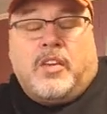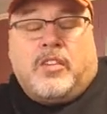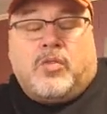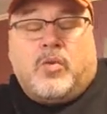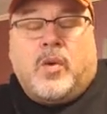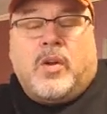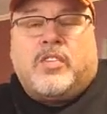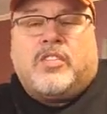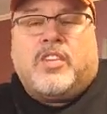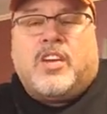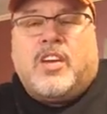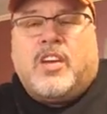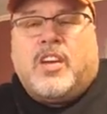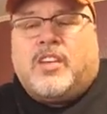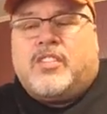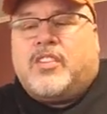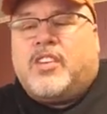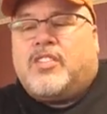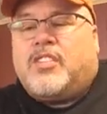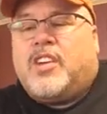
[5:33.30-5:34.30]
whiskey,
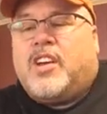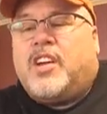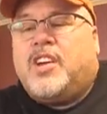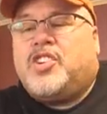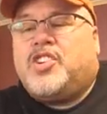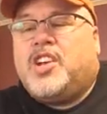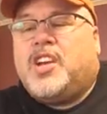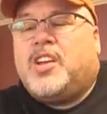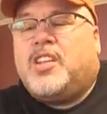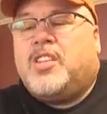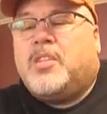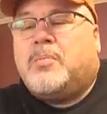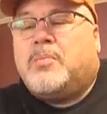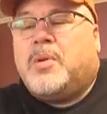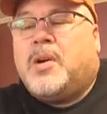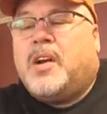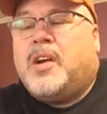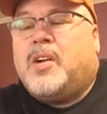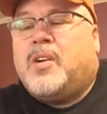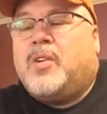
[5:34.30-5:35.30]
as it's aging in the
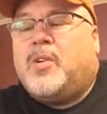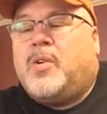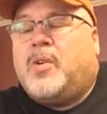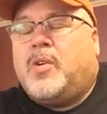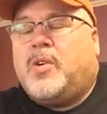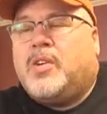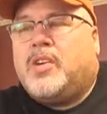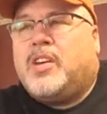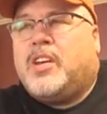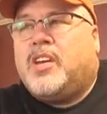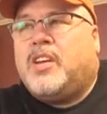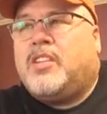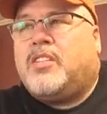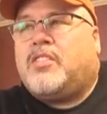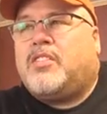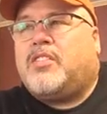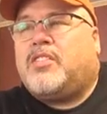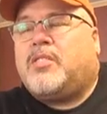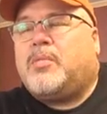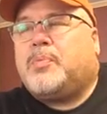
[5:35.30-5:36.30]
barrel,
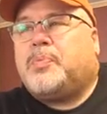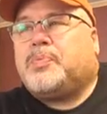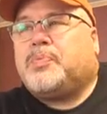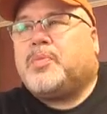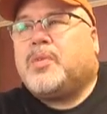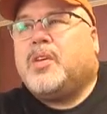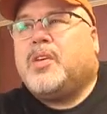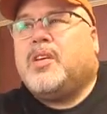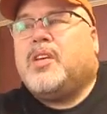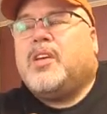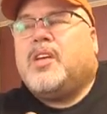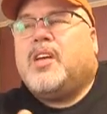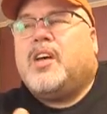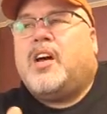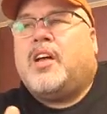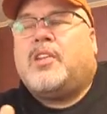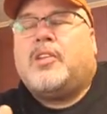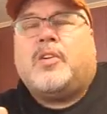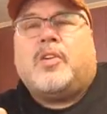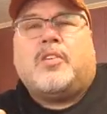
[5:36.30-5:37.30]
gets
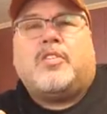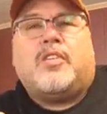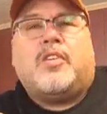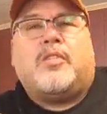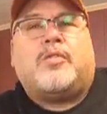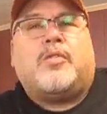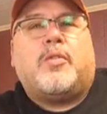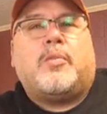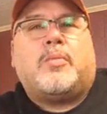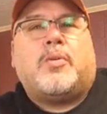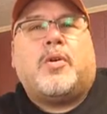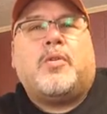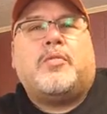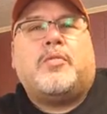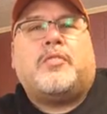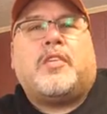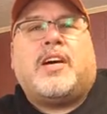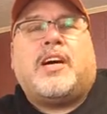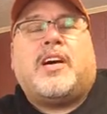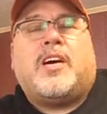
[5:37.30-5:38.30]
a little different
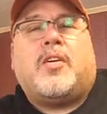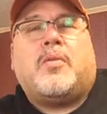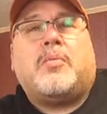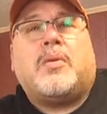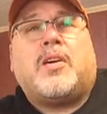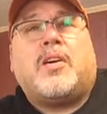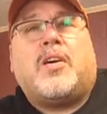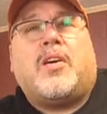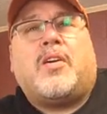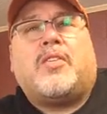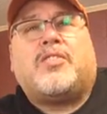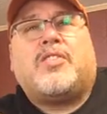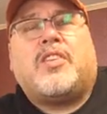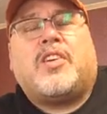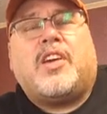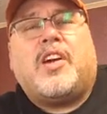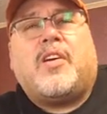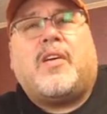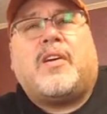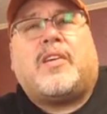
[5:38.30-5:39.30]
profile because the
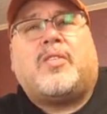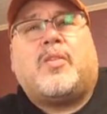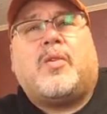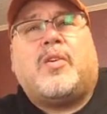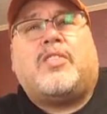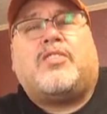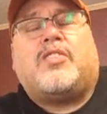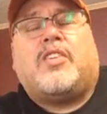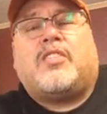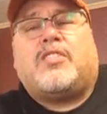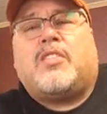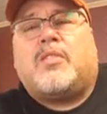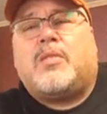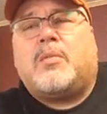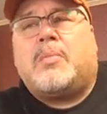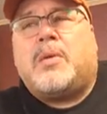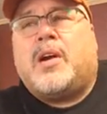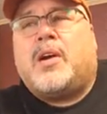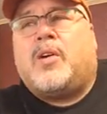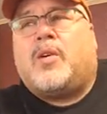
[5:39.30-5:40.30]
characteristics of the
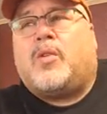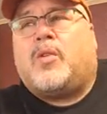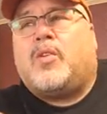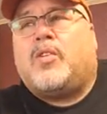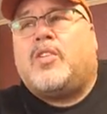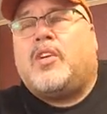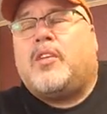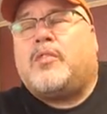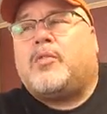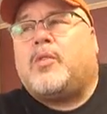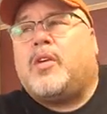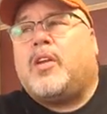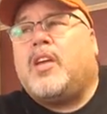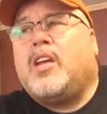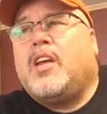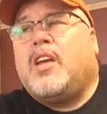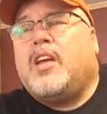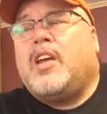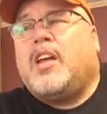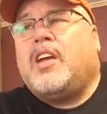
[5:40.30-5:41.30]
barrel are different.
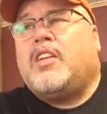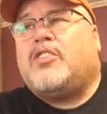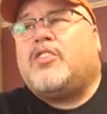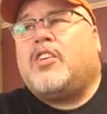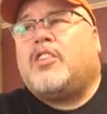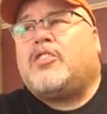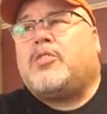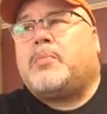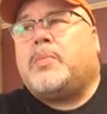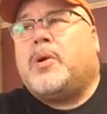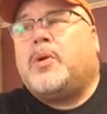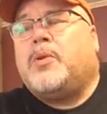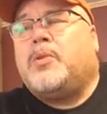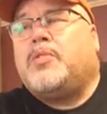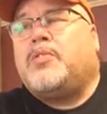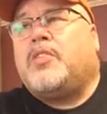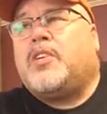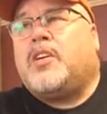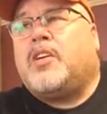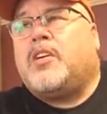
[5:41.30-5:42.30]
It's
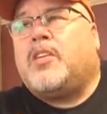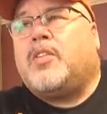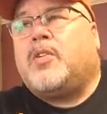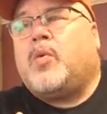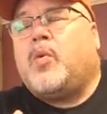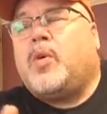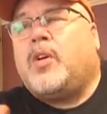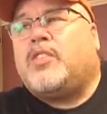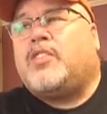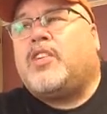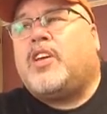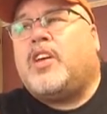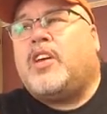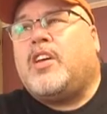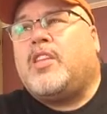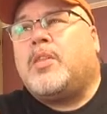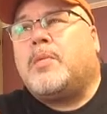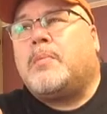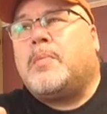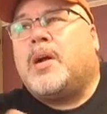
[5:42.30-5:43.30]
exposing the whiskey
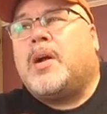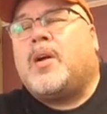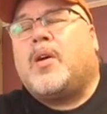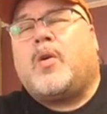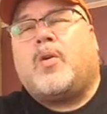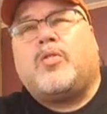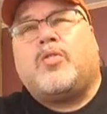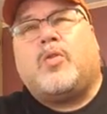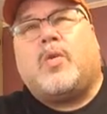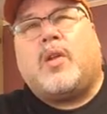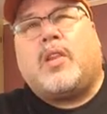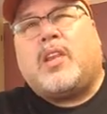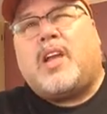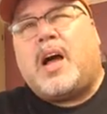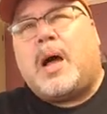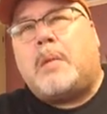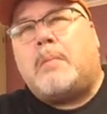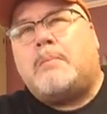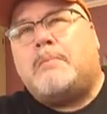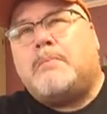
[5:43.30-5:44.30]
in the barrel to a
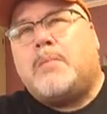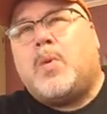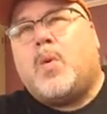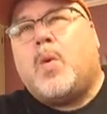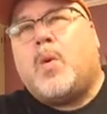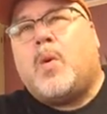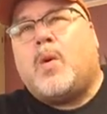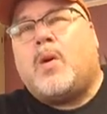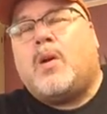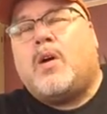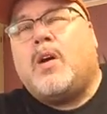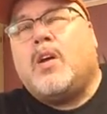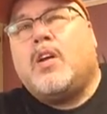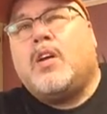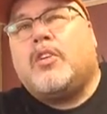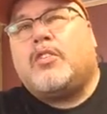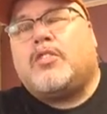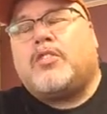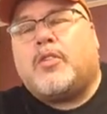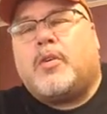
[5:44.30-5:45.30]
lot more
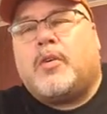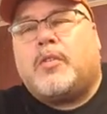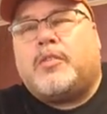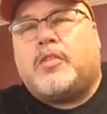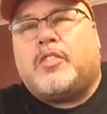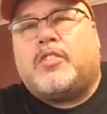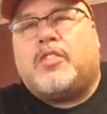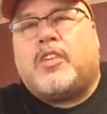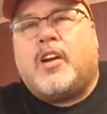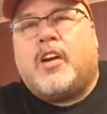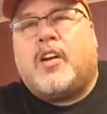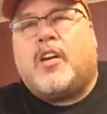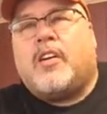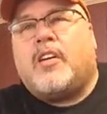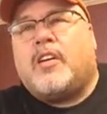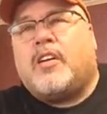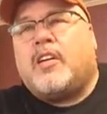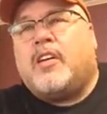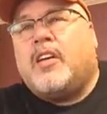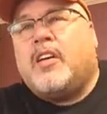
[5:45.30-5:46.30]
surface
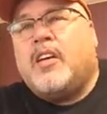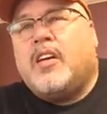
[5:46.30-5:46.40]
area,